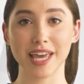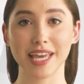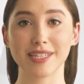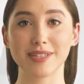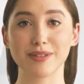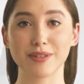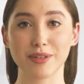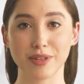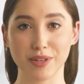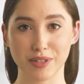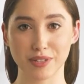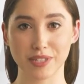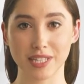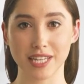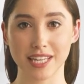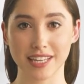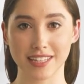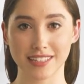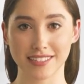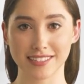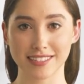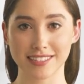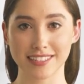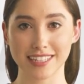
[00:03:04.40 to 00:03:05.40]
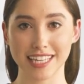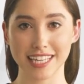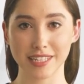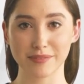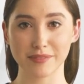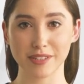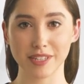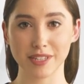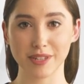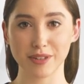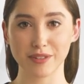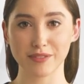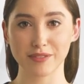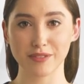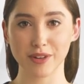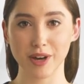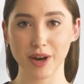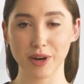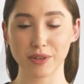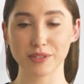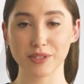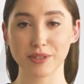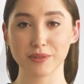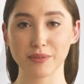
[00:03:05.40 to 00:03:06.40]
clearly exceed the
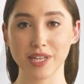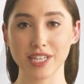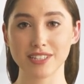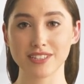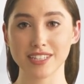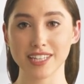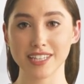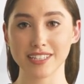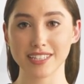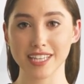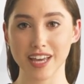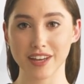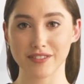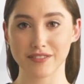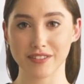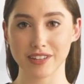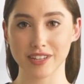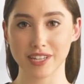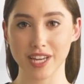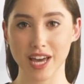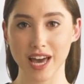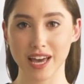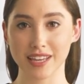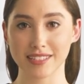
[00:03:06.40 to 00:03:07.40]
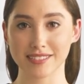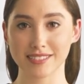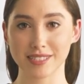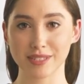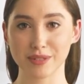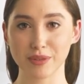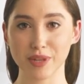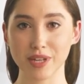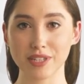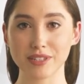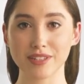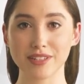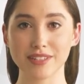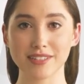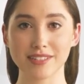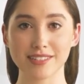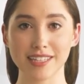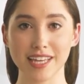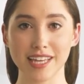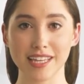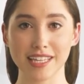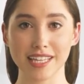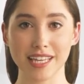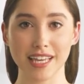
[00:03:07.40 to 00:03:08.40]
overall duration of a non sequential
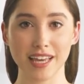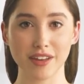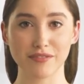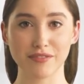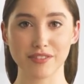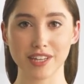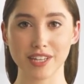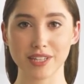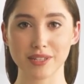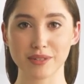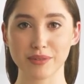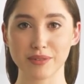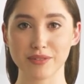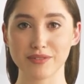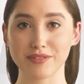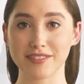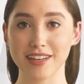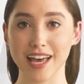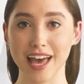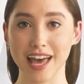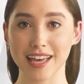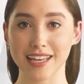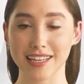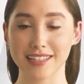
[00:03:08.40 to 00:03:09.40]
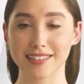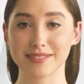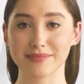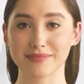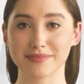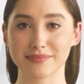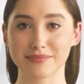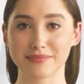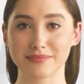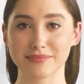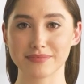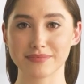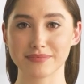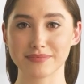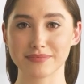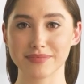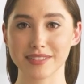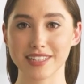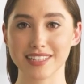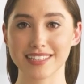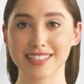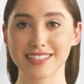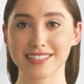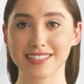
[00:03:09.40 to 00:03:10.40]
study of equal size.
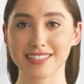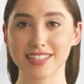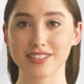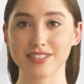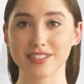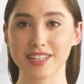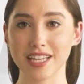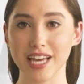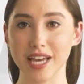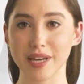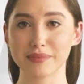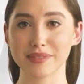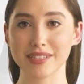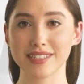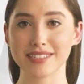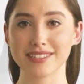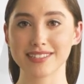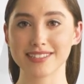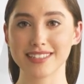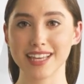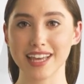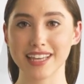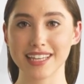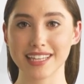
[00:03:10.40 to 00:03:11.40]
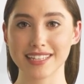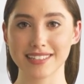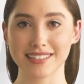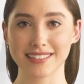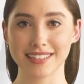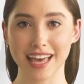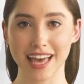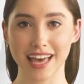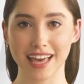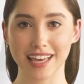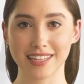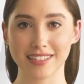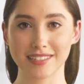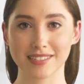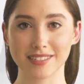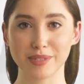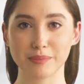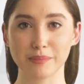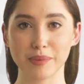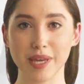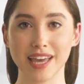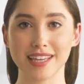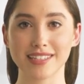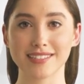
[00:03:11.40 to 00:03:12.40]
The decision on the study design
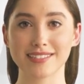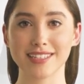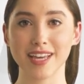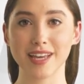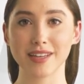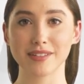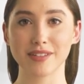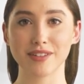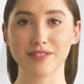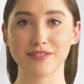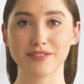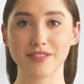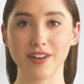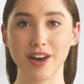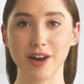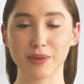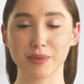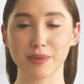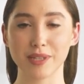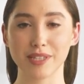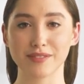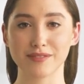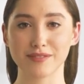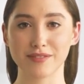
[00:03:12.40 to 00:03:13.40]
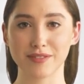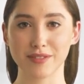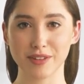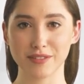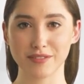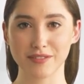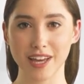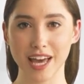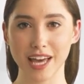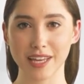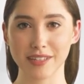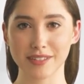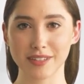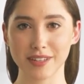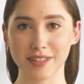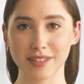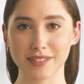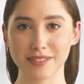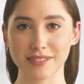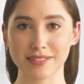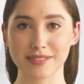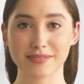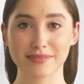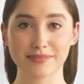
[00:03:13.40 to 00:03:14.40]
depends on the following four factors